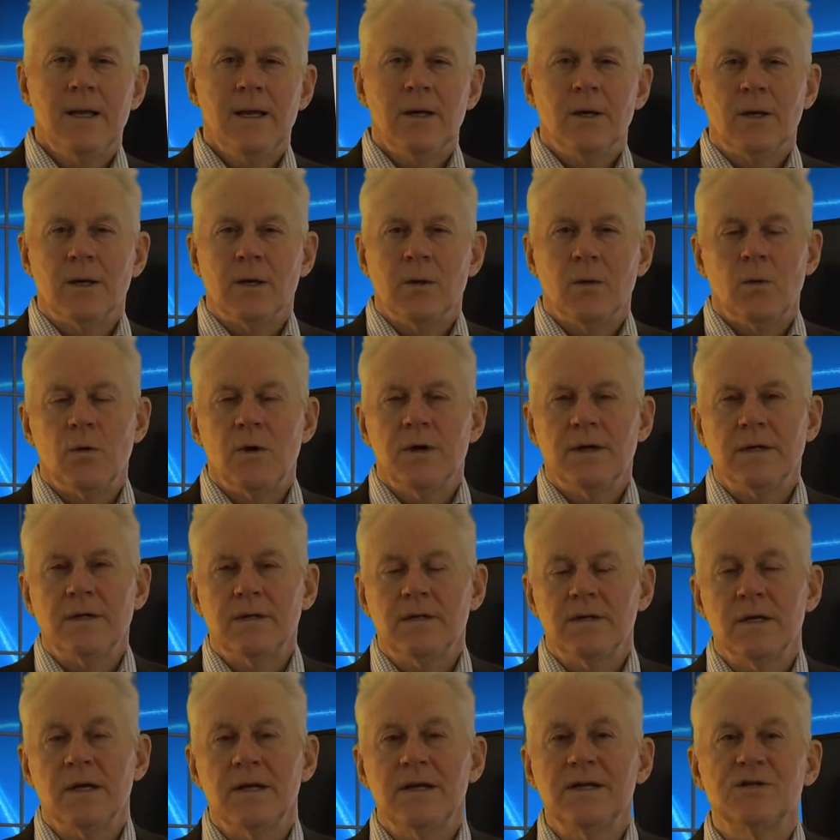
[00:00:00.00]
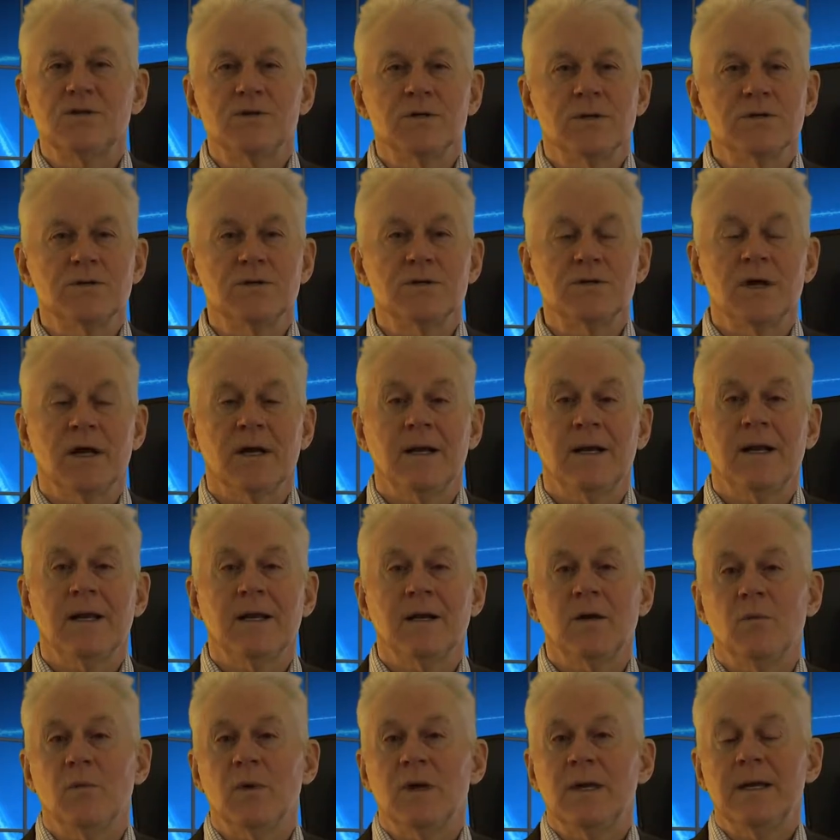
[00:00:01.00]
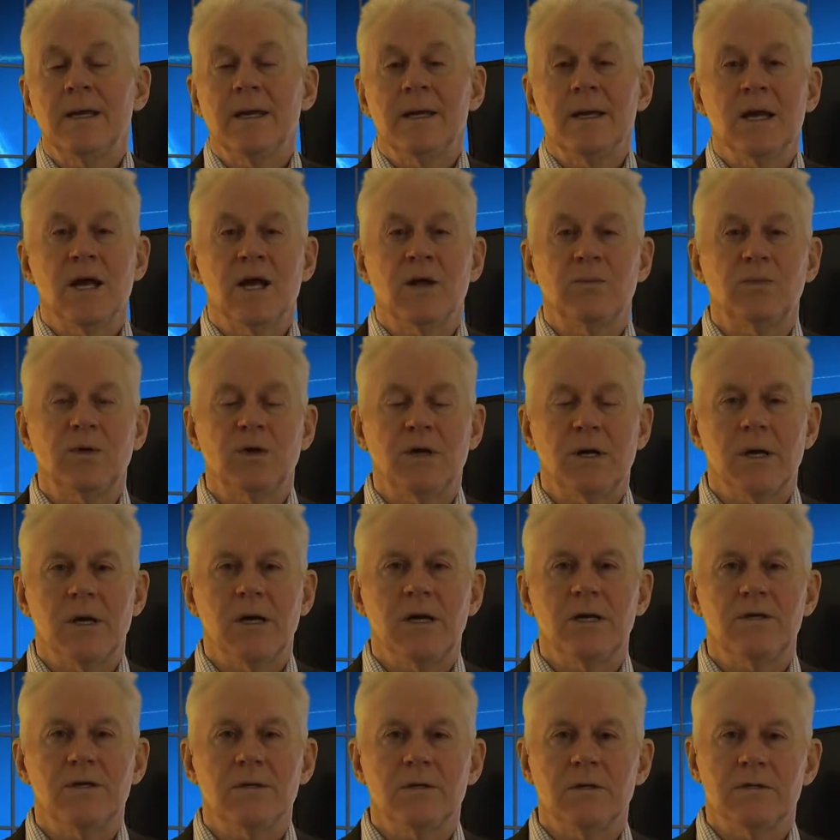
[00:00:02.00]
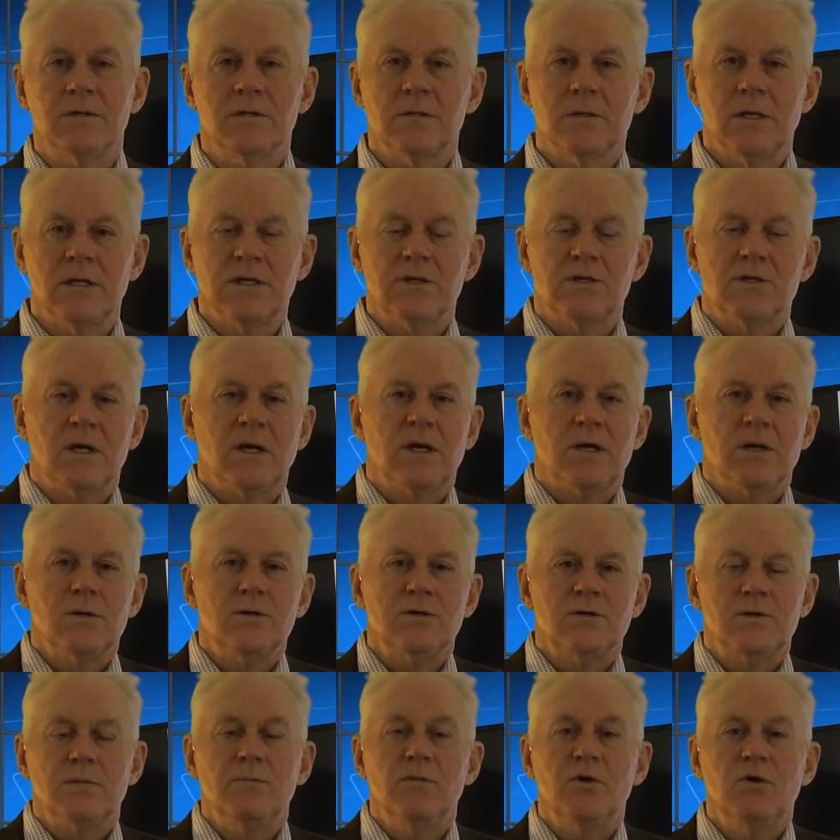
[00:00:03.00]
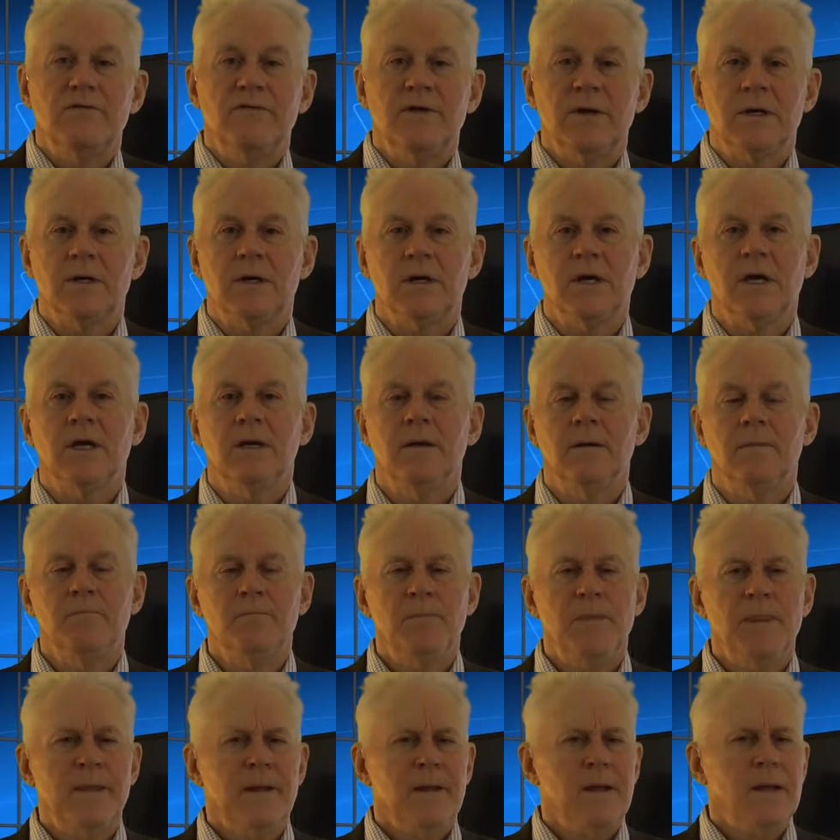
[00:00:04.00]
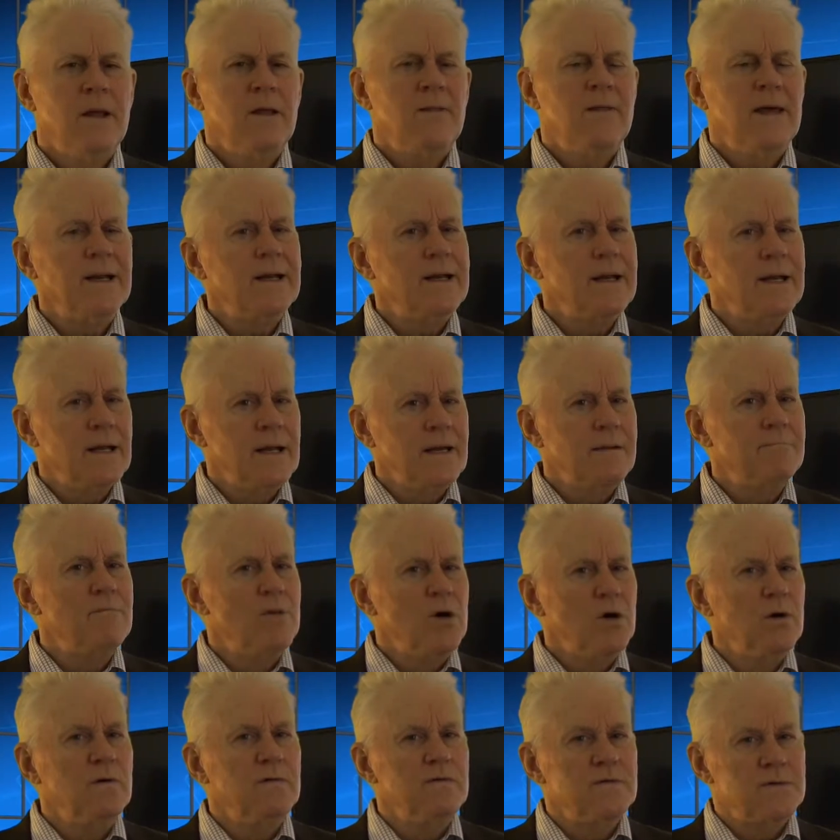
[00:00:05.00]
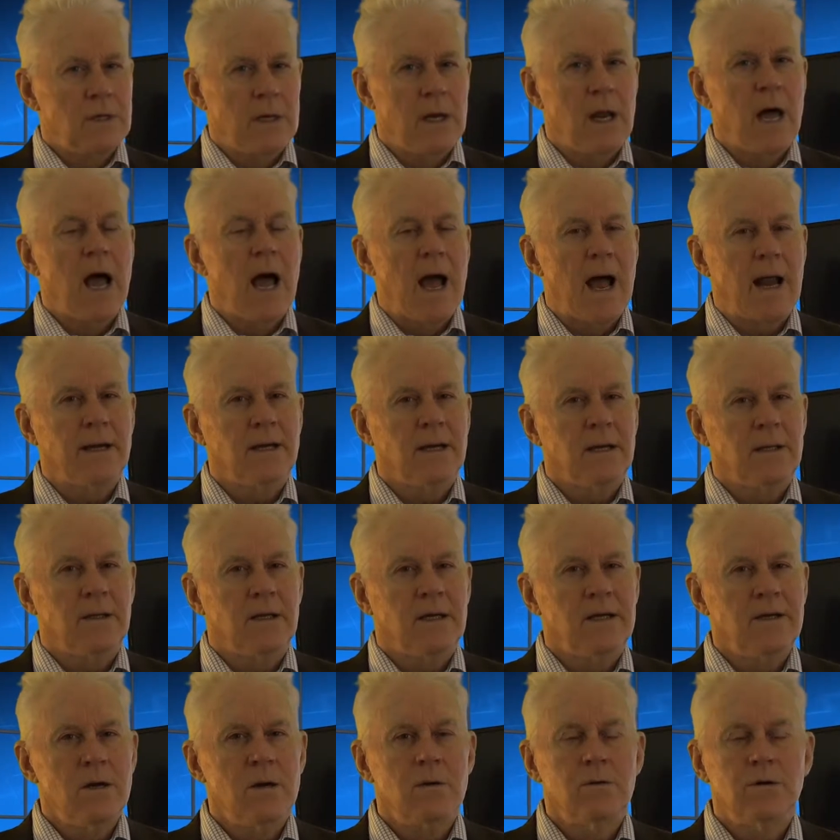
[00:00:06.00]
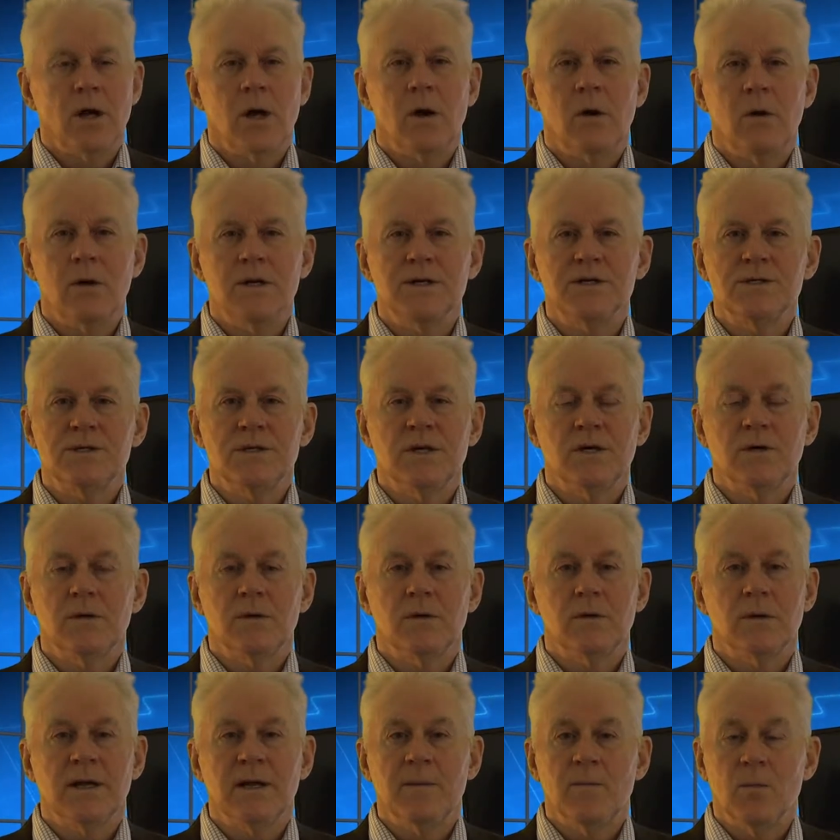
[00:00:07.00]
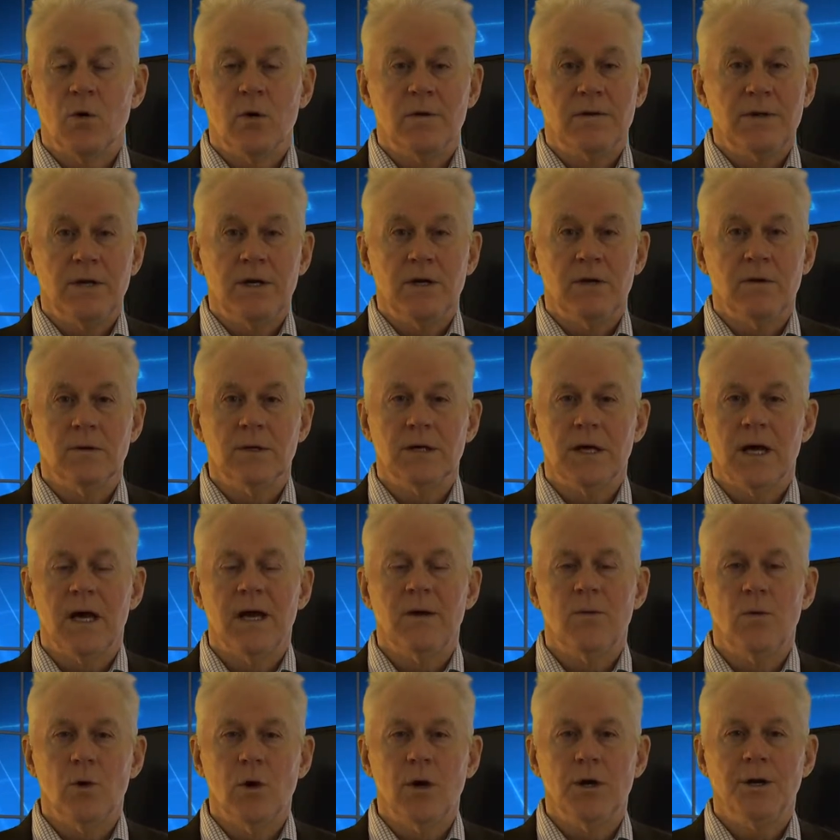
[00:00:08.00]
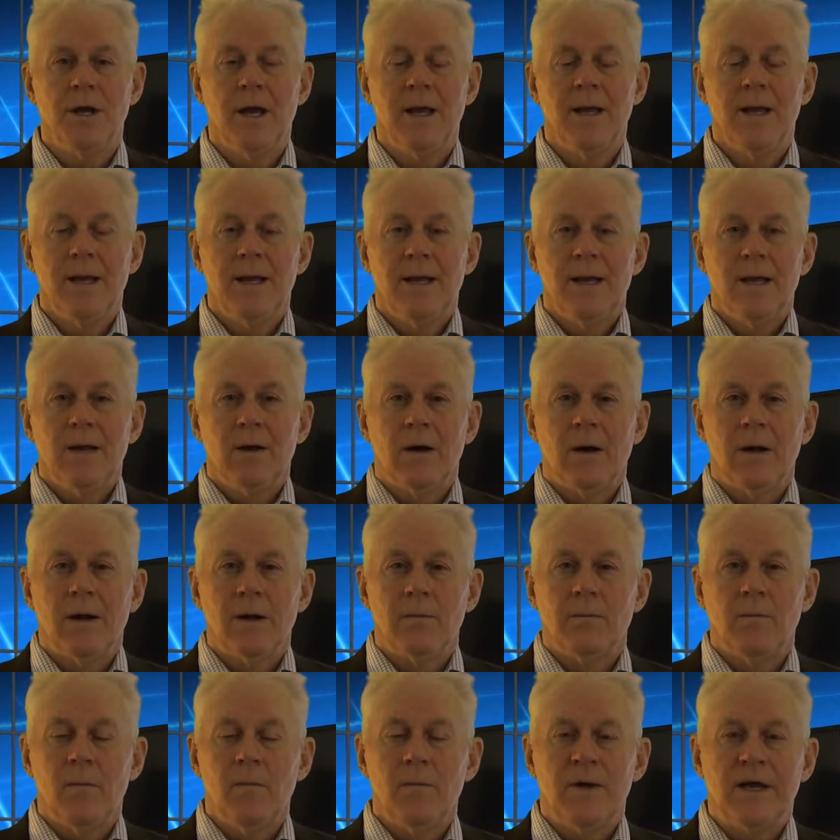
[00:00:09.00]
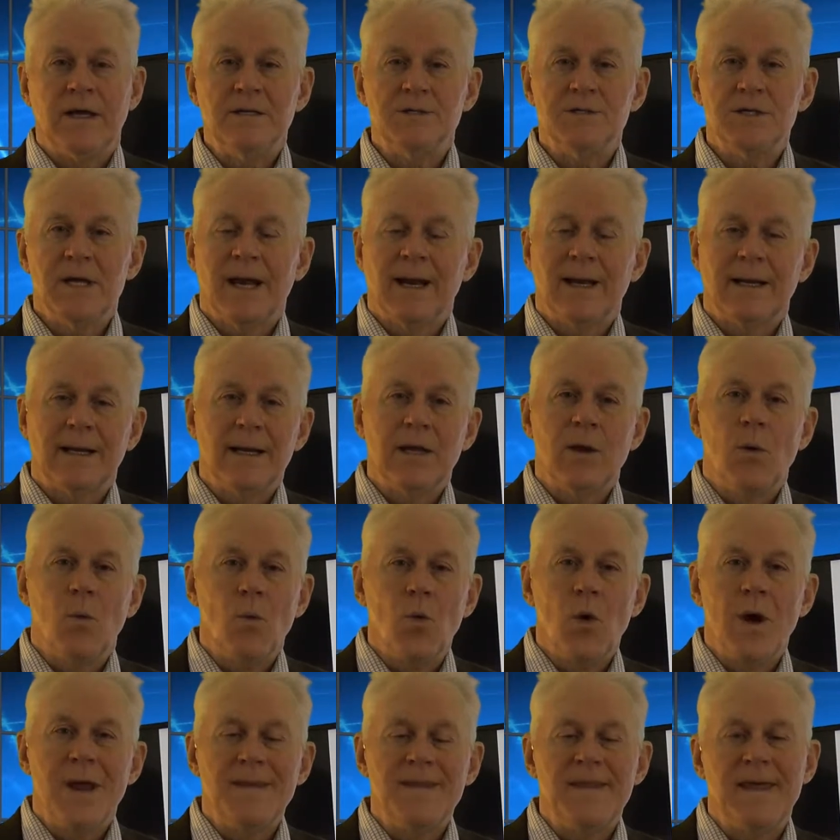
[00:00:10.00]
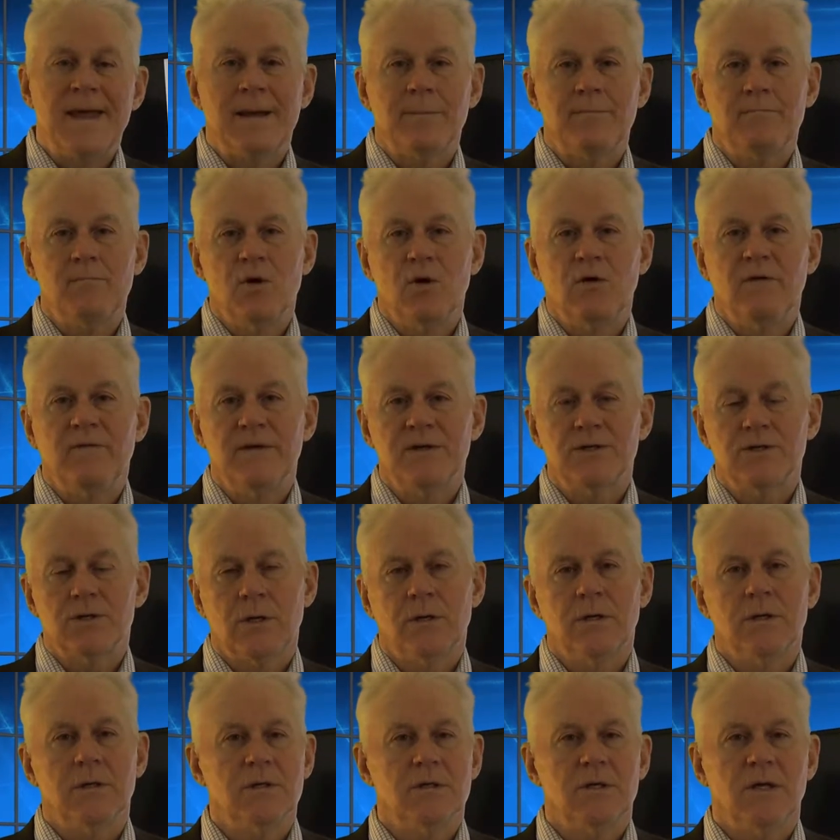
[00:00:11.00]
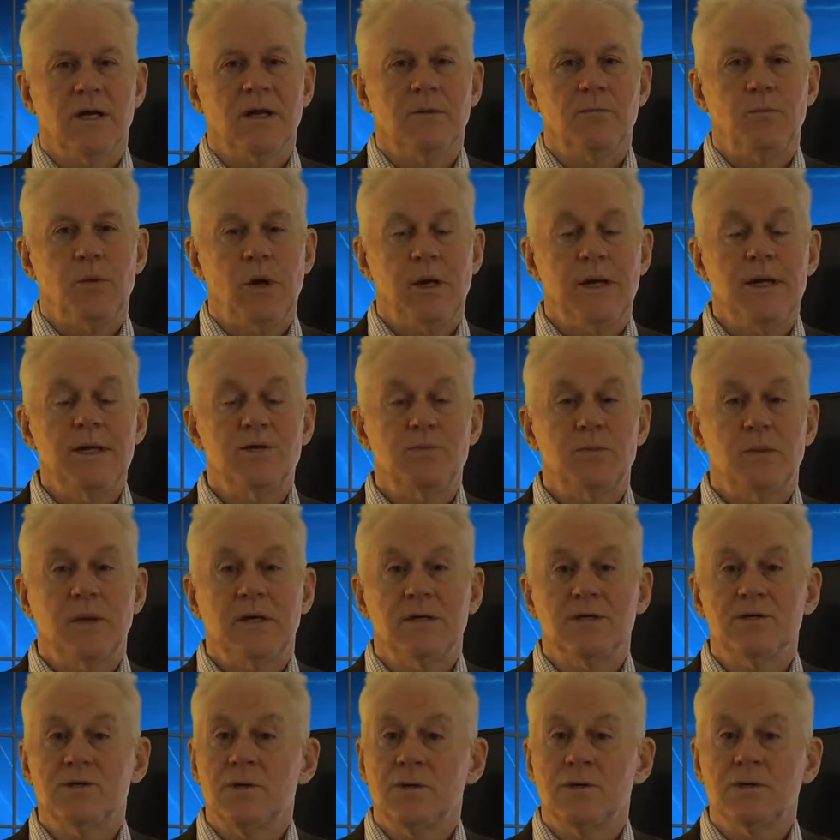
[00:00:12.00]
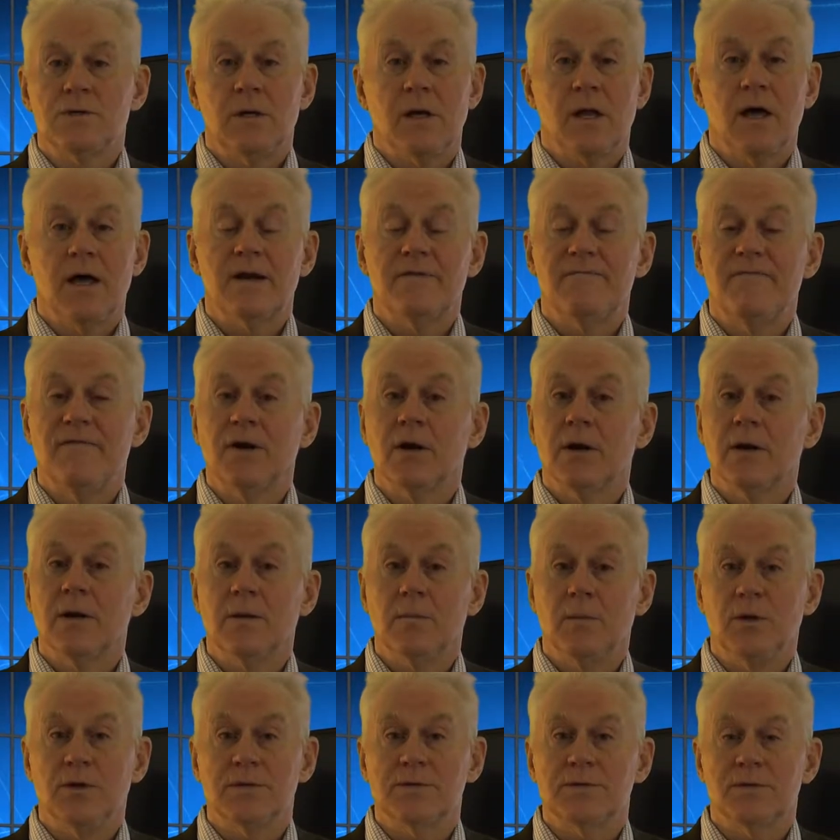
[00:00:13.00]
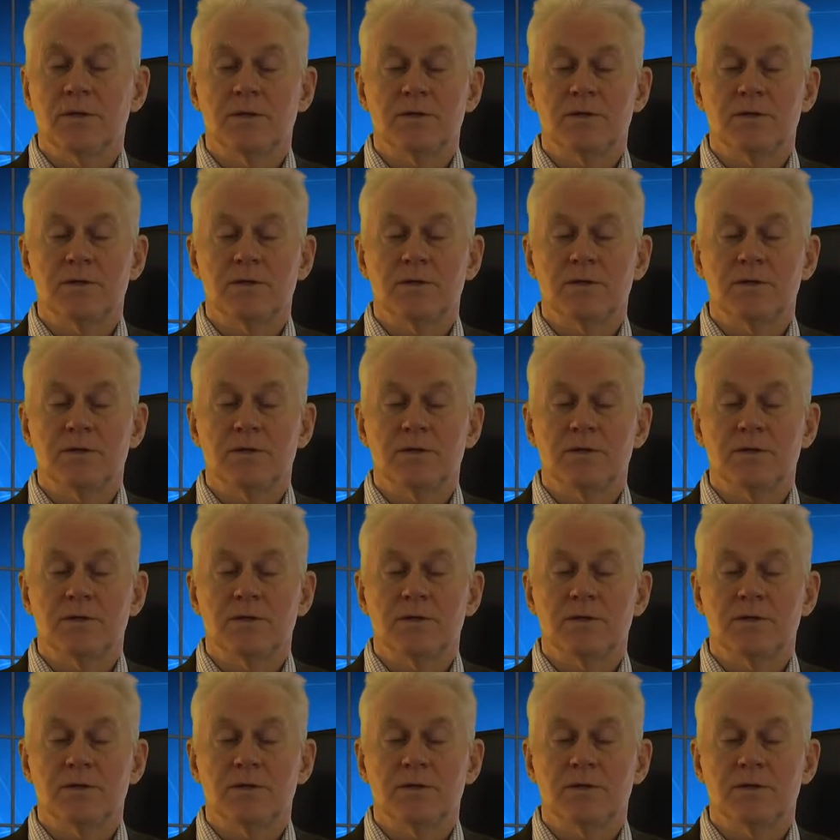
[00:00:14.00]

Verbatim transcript: Uh, when tenants are signing and making applications, and they say, here's the move in date, that date moves a lot, and they don't always know any more than you and I would um, exactly when that move is going to take place because there's a lot of variables.